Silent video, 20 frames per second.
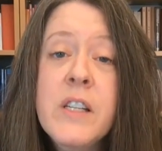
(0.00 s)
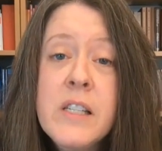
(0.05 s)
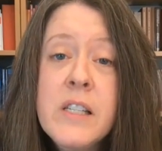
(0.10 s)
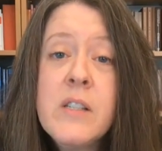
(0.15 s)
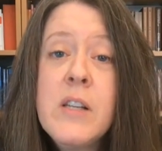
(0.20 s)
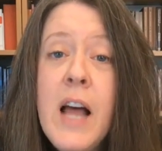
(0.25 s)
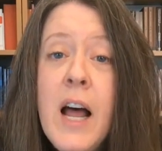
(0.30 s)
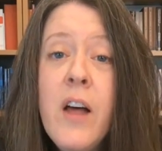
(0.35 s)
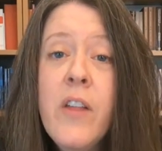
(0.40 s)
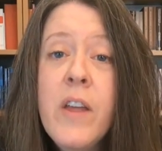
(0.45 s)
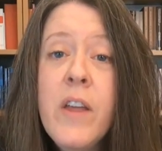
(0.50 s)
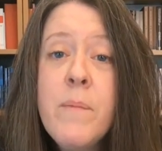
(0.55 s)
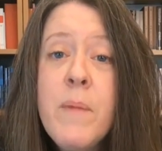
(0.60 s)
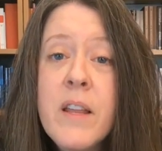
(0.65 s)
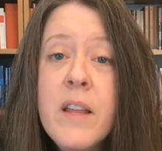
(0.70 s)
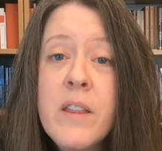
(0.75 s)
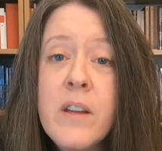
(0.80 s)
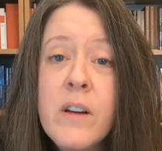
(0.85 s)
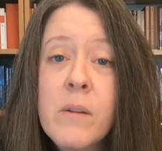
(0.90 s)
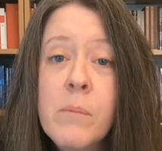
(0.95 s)
This is how they
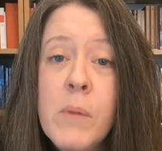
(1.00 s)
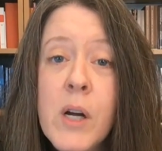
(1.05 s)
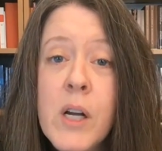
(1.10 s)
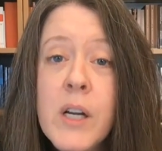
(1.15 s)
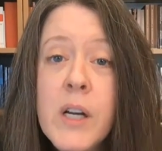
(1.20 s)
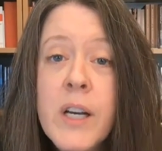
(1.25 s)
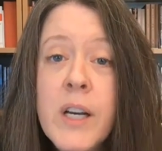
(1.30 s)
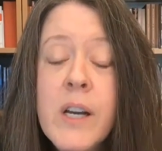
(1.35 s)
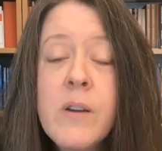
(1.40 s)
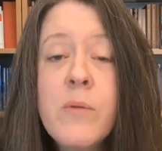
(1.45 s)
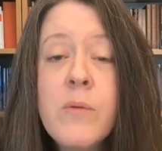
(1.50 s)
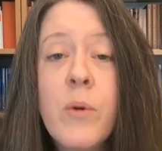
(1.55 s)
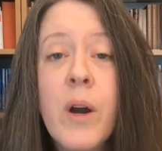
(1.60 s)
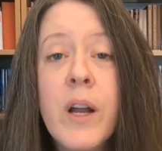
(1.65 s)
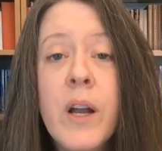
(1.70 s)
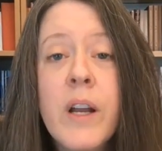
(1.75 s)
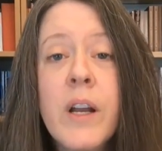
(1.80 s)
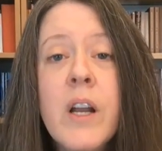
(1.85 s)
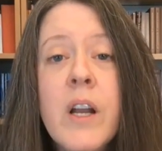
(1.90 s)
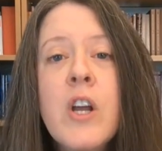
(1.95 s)
make their money,
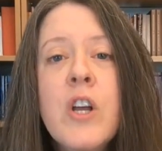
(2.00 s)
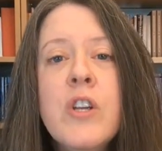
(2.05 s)
right?